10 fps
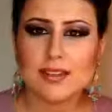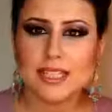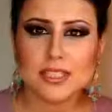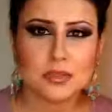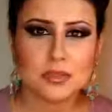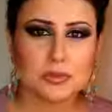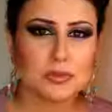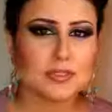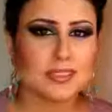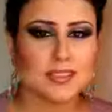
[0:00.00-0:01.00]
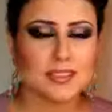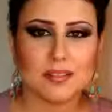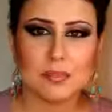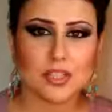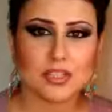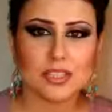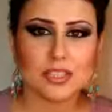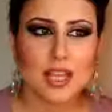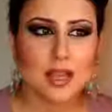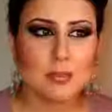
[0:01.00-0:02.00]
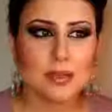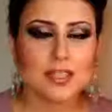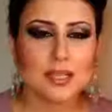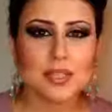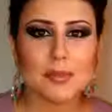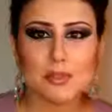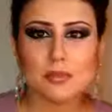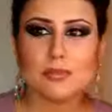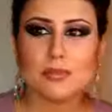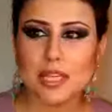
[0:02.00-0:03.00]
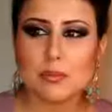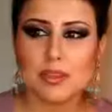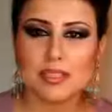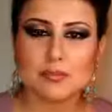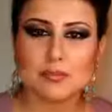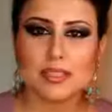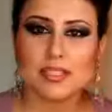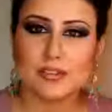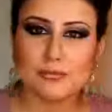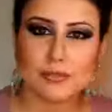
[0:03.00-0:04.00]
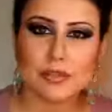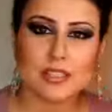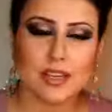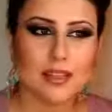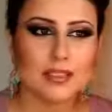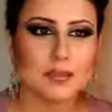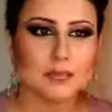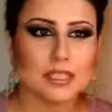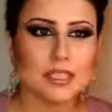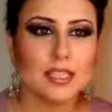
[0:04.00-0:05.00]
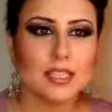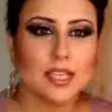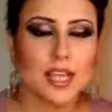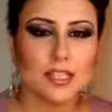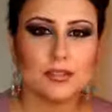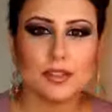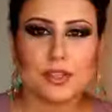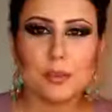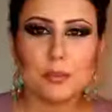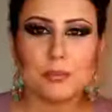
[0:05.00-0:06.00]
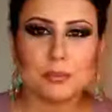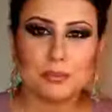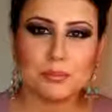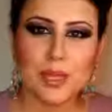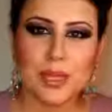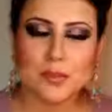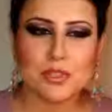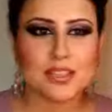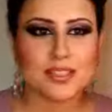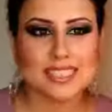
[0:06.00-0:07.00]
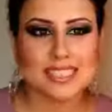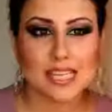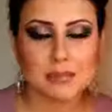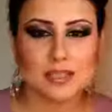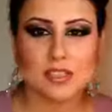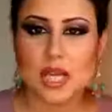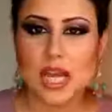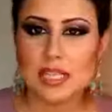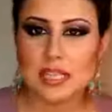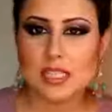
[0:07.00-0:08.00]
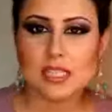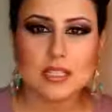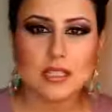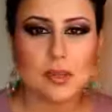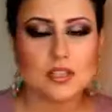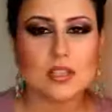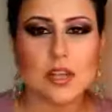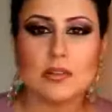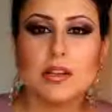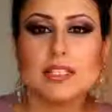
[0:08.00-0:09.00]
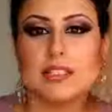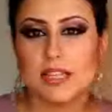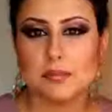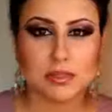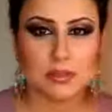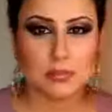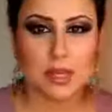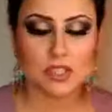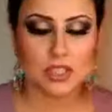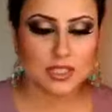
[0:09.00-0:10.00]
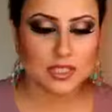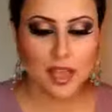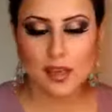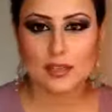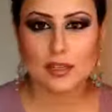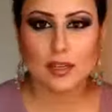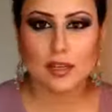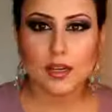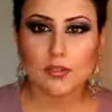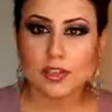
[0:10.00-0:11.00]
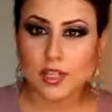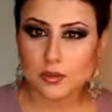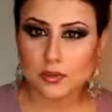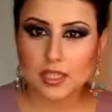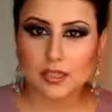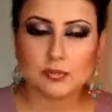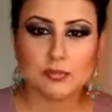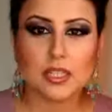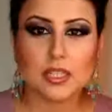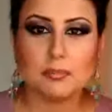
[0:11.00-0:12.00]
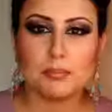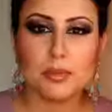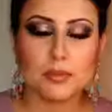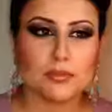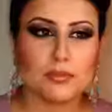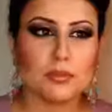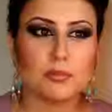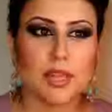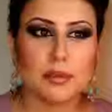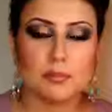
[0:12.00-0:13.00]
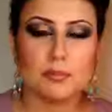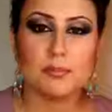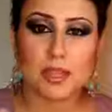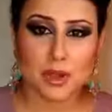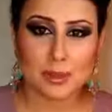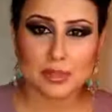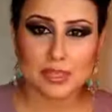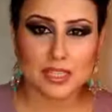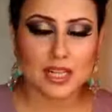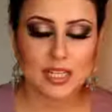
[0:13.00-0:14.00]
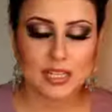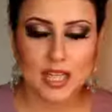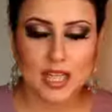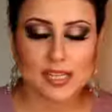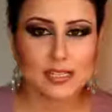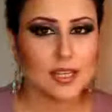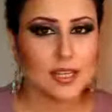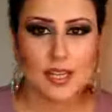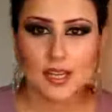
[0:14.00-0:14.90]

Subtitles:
really neutral, subtle blushes, but sometimes you really want something different and something kind of, you know, which has a statement. So I think these blushes are really statement blushes and very unique, very beautiful, vibrant colors, and